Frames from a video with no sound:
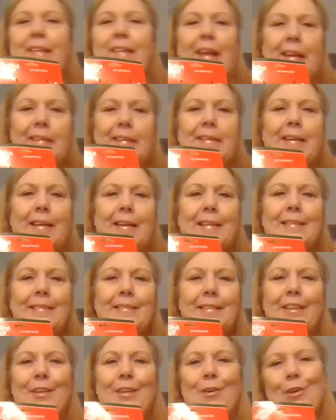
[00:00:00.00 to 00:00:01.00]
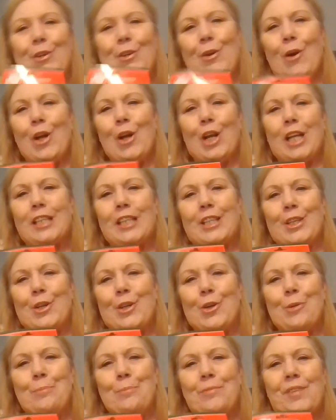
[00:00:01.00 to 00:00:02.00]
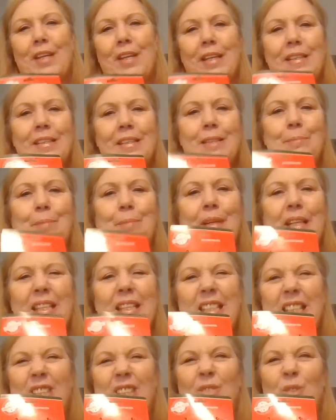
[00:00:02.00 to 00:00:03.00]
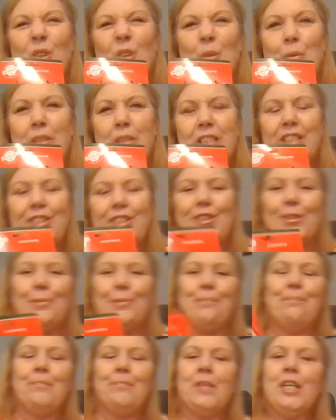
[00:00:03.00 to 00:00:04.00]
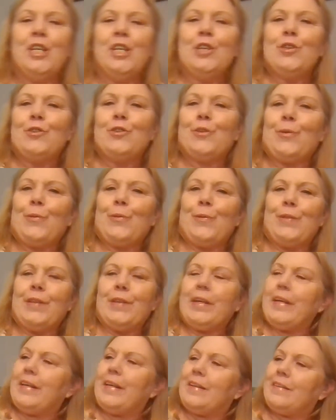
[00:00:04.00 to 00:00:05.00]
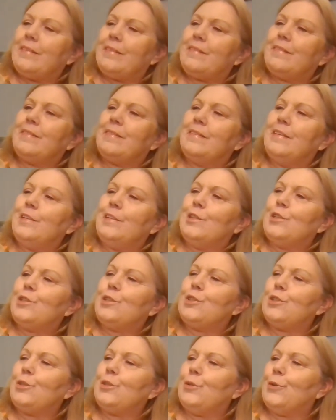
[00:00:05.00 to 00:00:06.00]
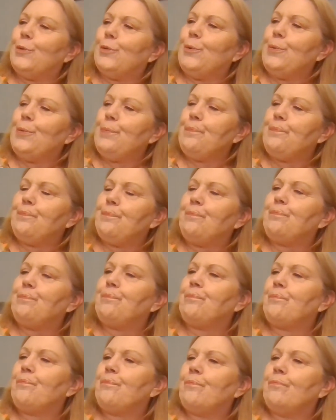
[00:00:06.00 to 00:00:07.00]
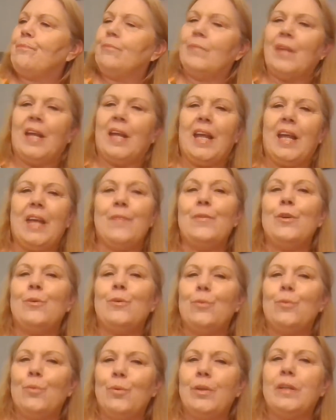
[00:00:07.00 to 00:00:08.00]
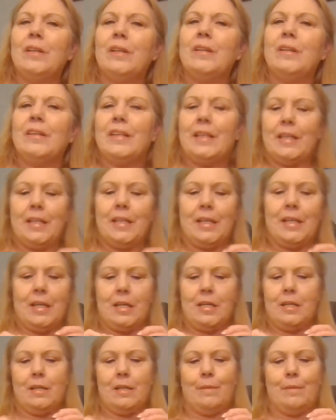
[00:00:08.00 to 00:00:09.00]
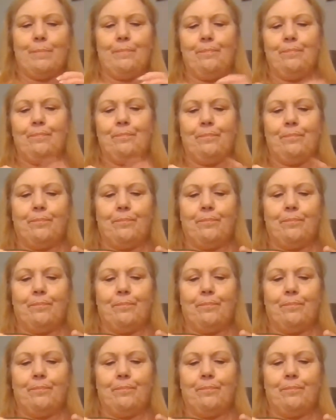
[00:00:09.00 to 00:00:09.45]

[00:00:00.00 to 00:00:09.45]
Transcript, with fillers: Santa. You know, I know I got the gnome Santa, but I need a real one too. So this, too, and they're really, um,